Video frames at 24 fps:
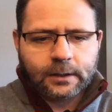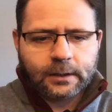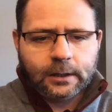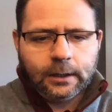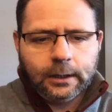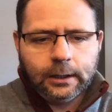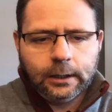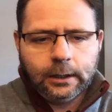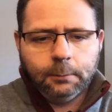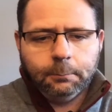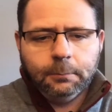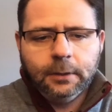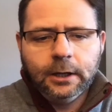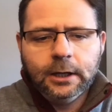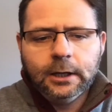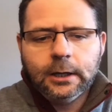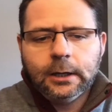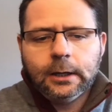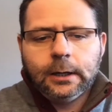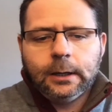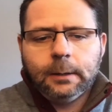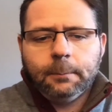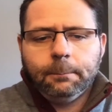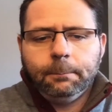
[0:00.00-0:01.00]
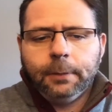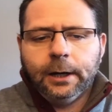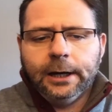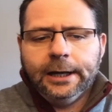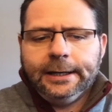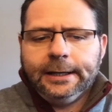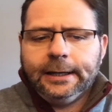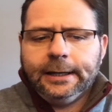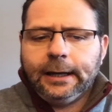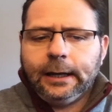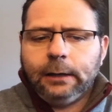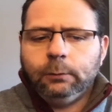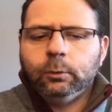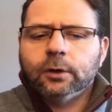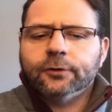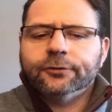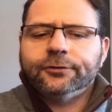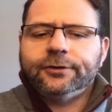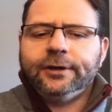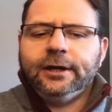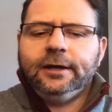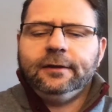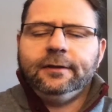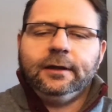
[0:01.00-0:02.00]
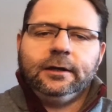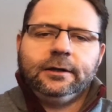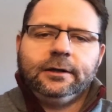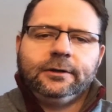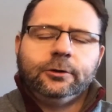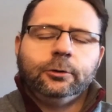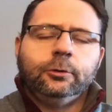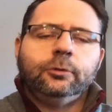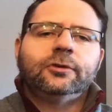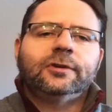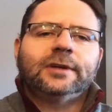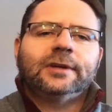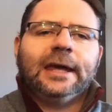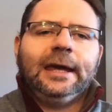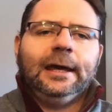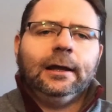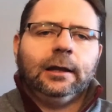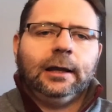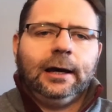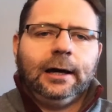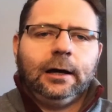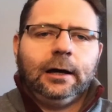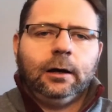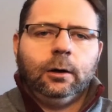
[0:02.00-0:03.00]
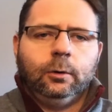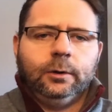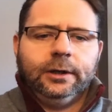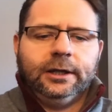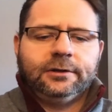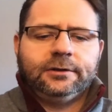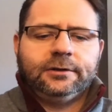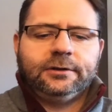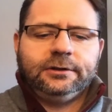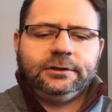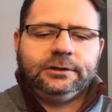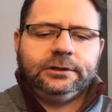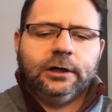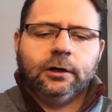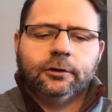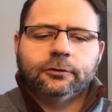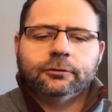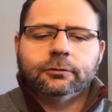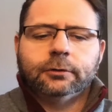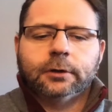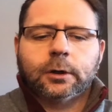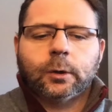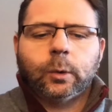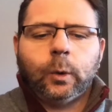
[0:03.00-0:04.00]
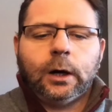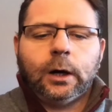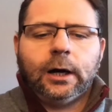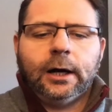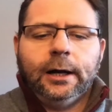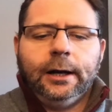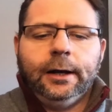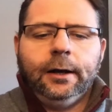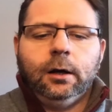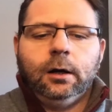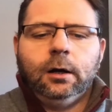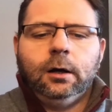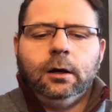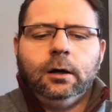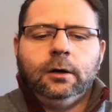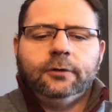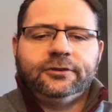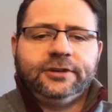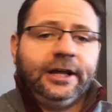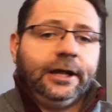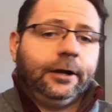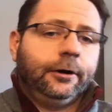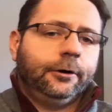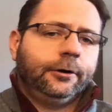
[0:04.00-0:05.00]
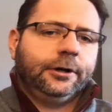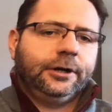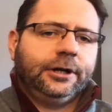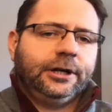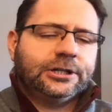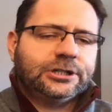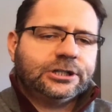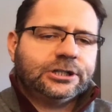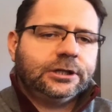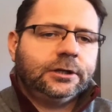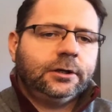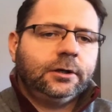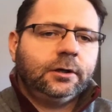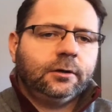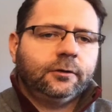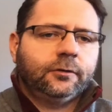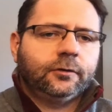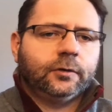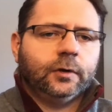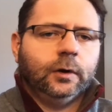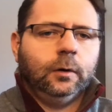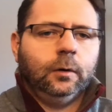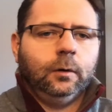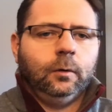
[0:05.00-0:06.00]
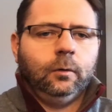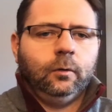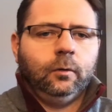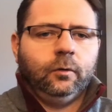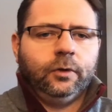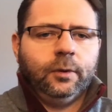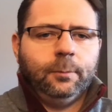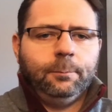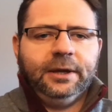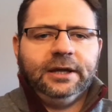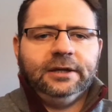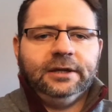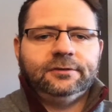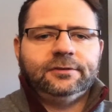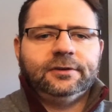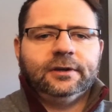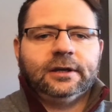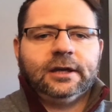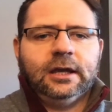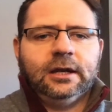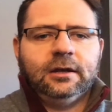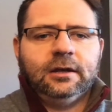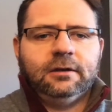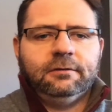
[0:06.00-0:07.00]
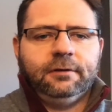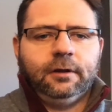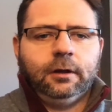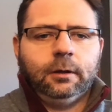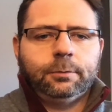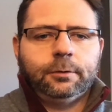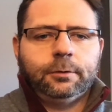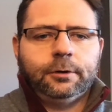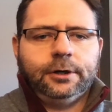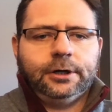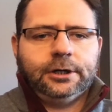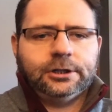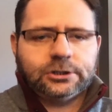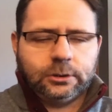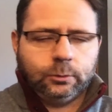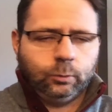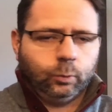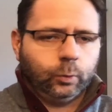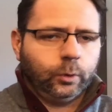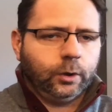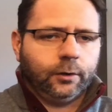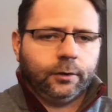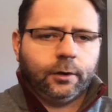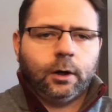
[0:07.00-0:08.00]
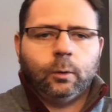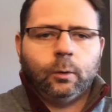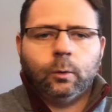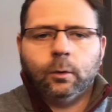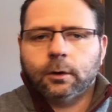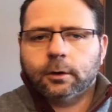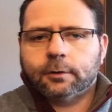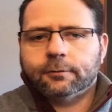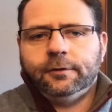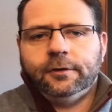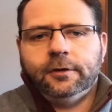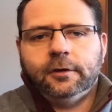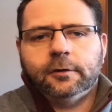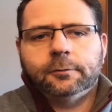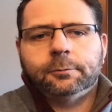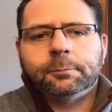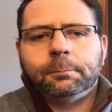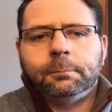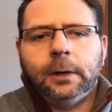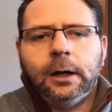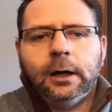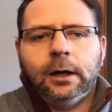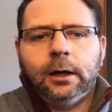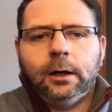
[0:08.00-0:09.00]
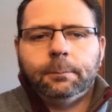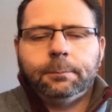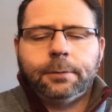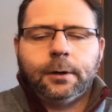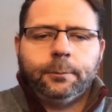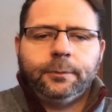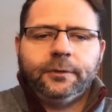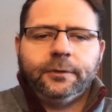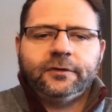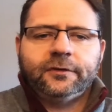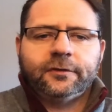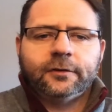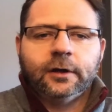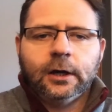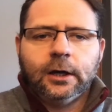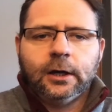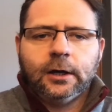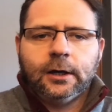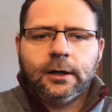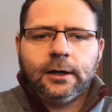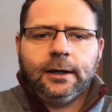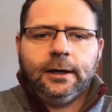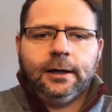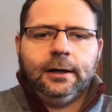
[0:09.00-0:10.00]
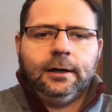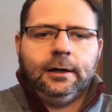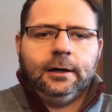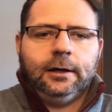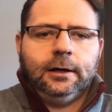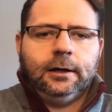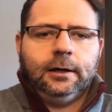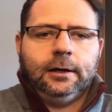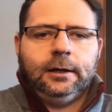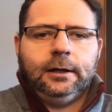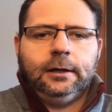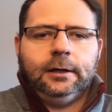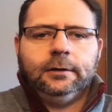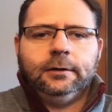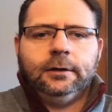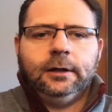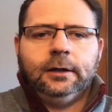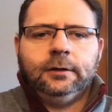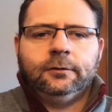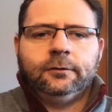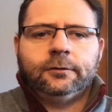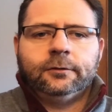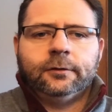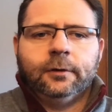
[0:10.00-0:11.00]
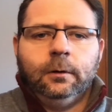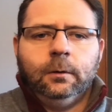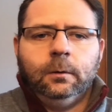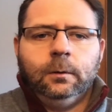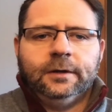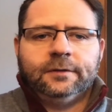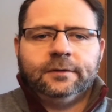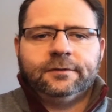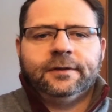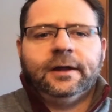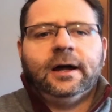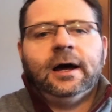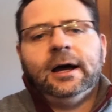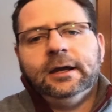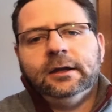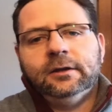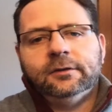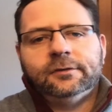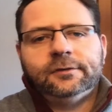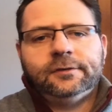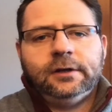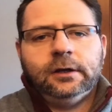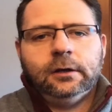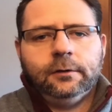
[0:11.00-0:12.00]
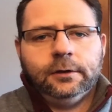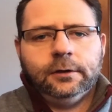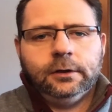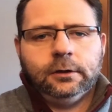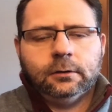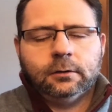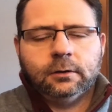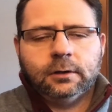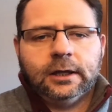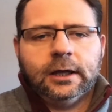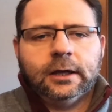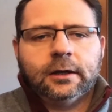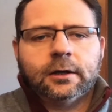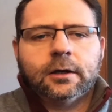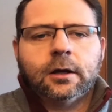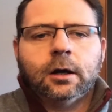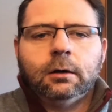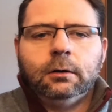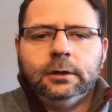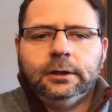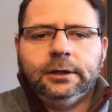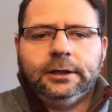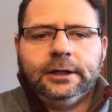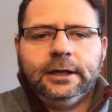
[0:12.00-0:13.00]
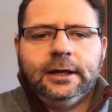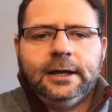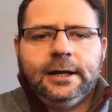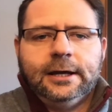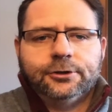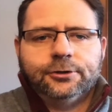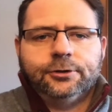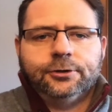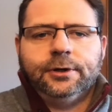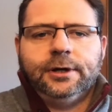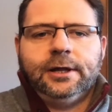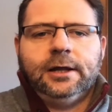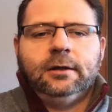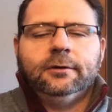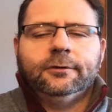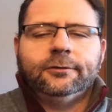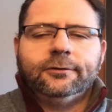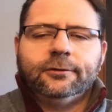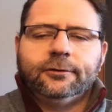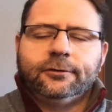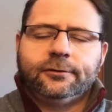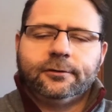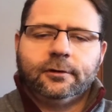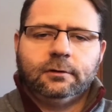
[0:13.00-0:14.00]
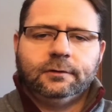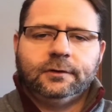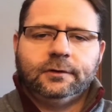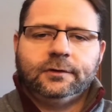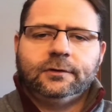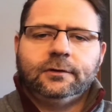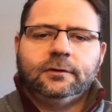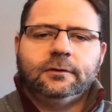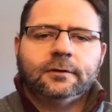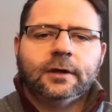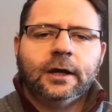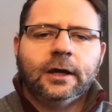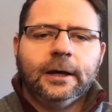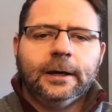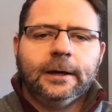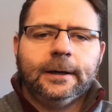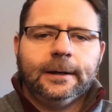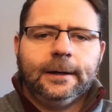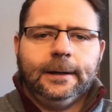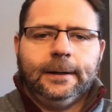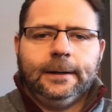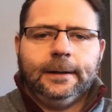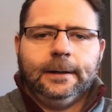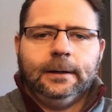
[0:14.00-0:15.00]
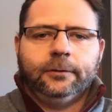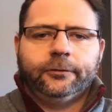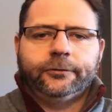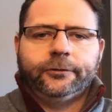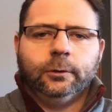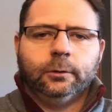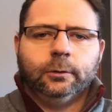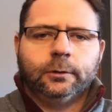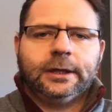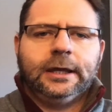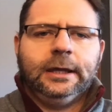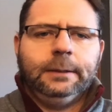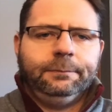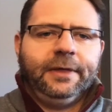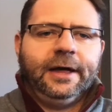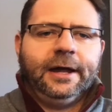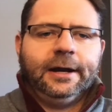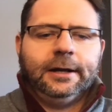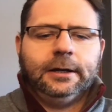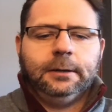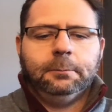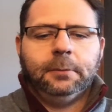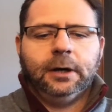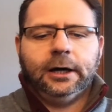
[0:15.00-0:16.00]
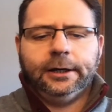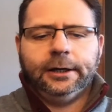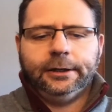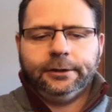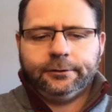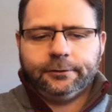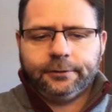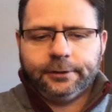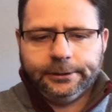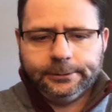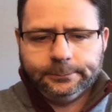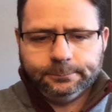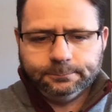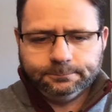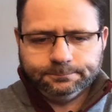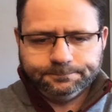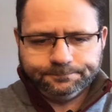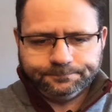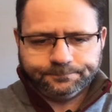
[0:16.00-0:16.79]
But I will say that to scale out, it does require standard edition, so the basic and developer edition will not work for this purpose, and so it's the highest tier that you can get currently in Azure Analysis Services, so keep that in mind, right?